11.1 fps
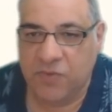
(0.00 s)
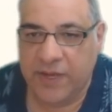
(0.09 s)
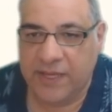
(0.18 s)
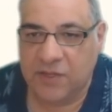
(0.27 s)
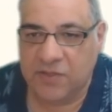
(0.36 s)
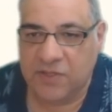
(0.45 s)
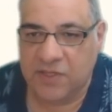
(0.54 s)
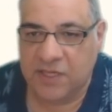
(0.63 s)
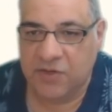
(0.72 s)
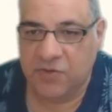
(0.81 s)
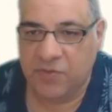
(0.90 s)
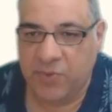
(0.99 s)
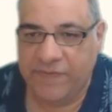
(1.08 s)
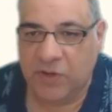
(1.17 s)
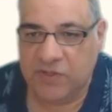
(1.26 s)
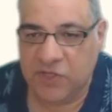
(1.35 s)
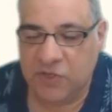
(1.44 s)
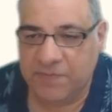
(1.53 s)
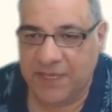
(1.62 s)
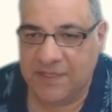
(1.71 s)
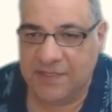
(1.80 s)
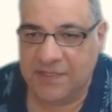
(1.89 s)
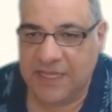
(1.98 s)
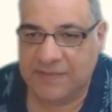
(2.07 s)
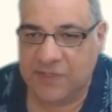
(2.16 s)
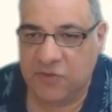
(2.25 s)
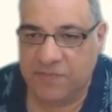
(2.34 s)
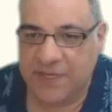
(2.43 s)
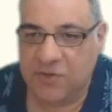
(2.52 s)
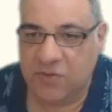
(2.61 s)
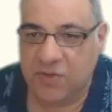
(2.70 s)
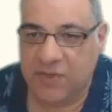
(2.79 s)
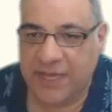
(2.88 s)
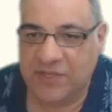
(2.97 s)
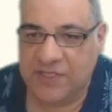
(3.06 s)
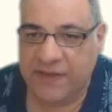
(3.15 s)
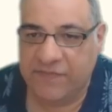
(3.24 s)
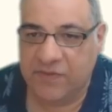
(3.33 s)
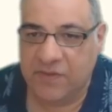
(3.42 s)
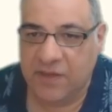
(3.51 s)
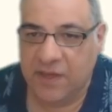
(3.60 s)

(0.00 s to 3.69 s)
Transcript: it looks as though we've got two pins, an absolute pin on h7